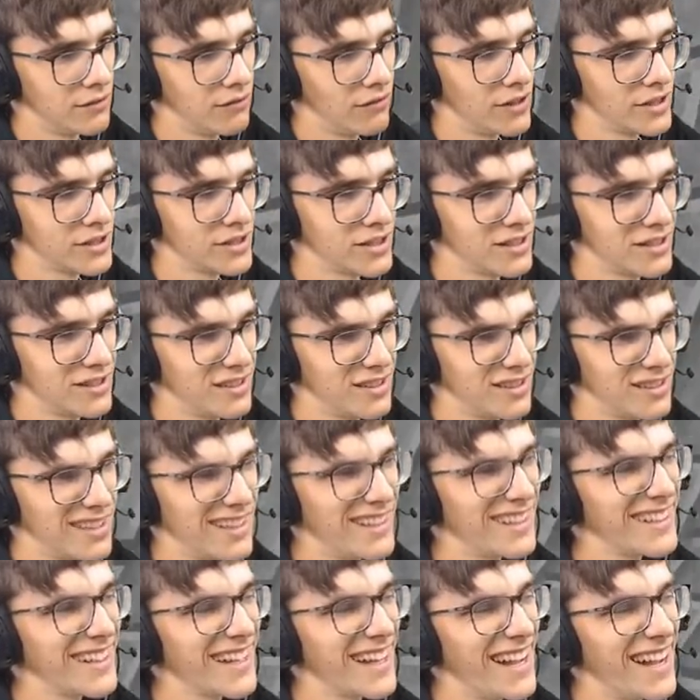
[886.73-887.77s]
Was it?
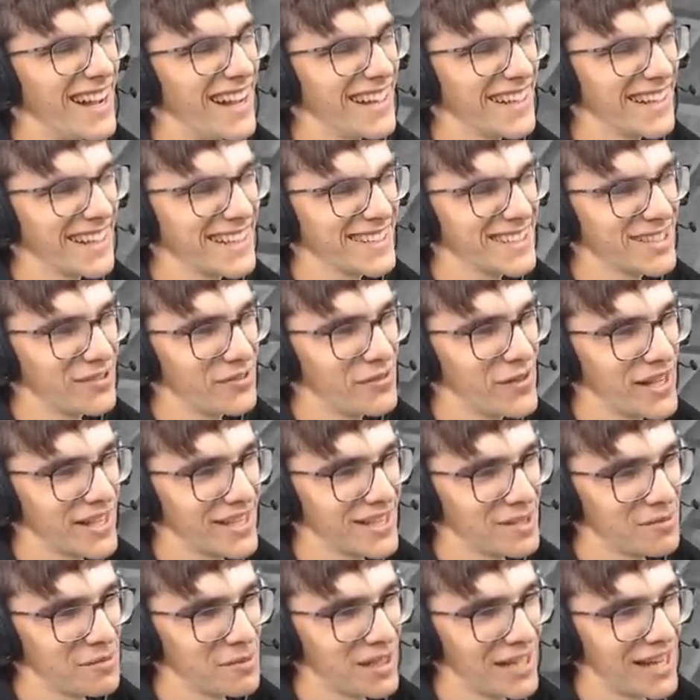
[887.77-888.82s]
Oh yeah, Heinrich the
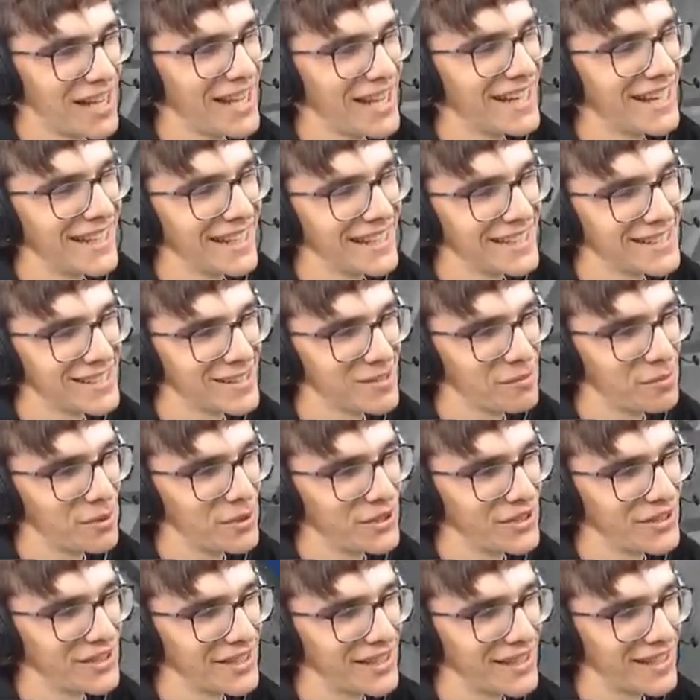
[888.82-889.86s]
vacuum cleaner is the
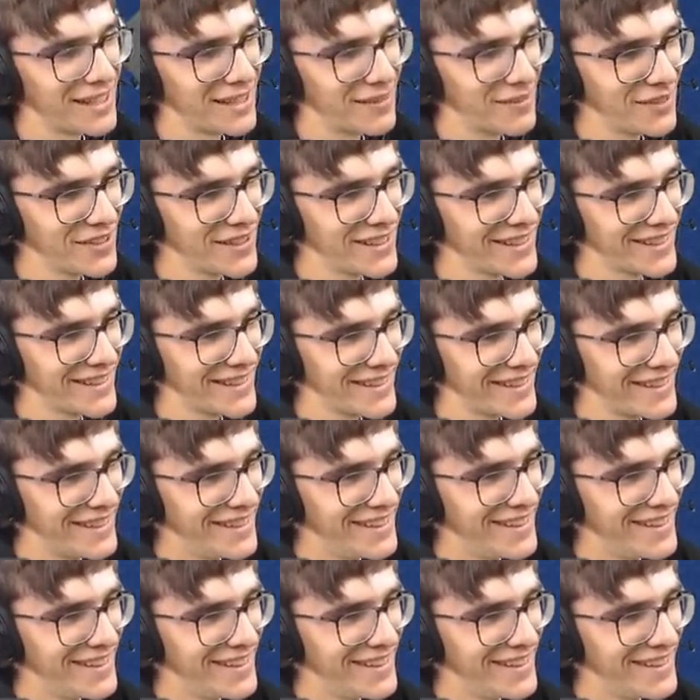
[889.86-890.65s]
bunker name. Okay.